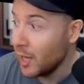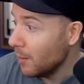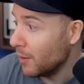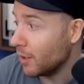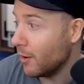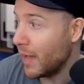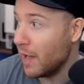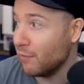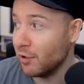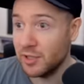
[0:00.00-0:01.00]
But Kai
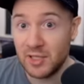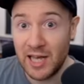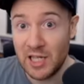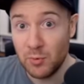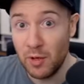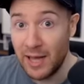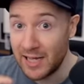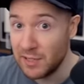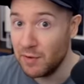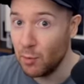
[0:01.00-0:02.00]
Havertz, as we're
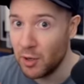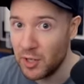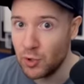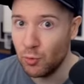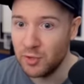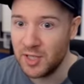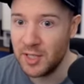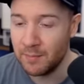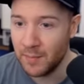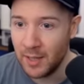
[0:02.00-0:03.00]
actively working towards
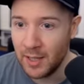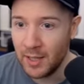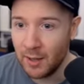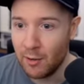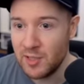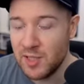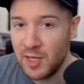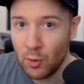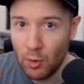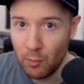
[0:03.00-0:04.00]
him, I was
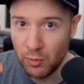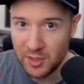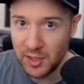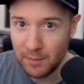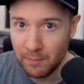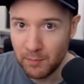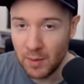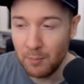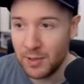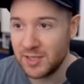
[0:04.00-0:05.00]
needing one more team.
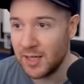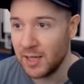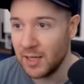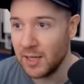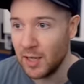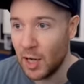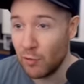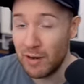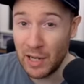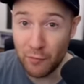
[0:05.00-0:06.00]
But sadly, I
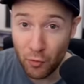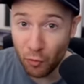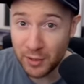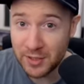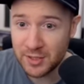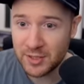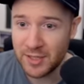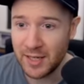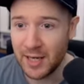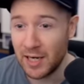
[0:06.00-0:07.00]
ran out of coins,
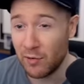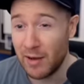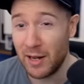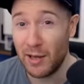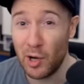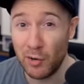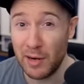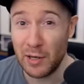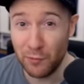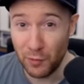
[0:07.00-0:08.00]
and I ran out of
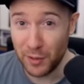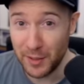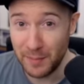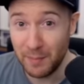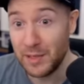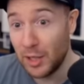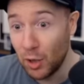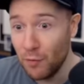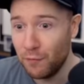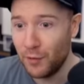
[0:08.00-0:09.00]
high-rated fodder. But the
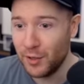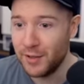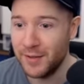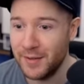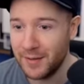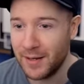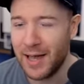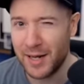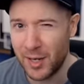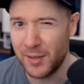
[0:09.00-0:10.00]
low fodder, I
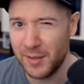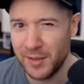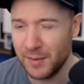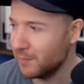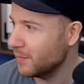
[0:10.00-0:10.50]
had an idea.